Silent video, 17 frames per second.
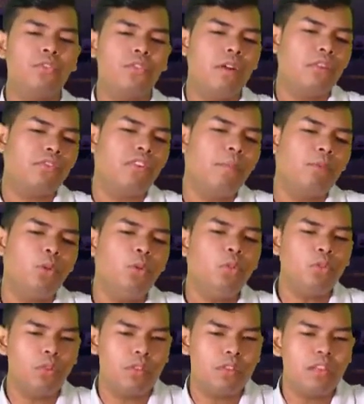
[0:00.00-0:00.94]
From
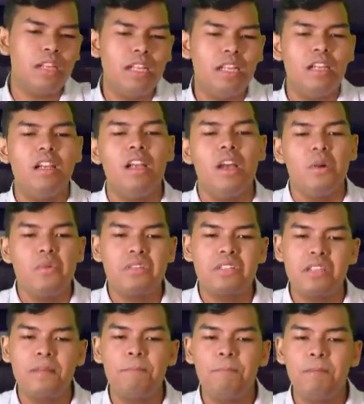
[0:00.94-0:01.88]
two to three, we
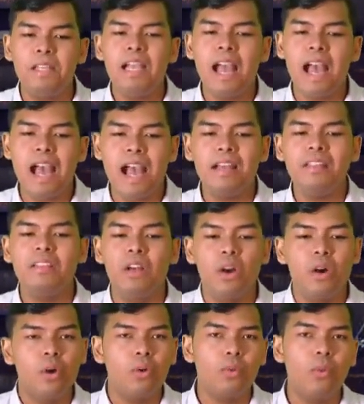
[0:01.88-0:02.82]
simply add
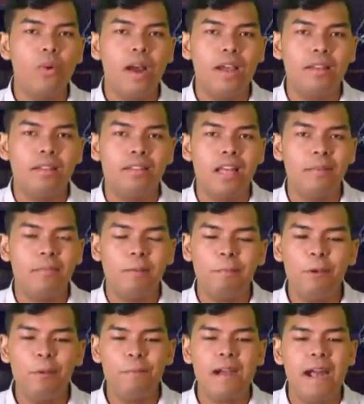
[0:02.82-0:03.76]
one. Tama
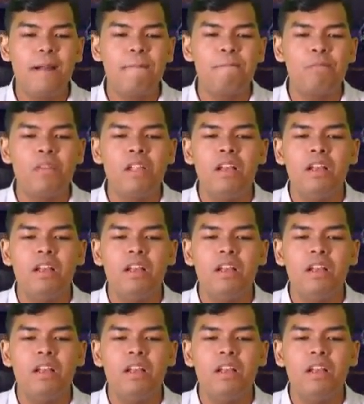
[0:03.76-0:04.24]
po ba?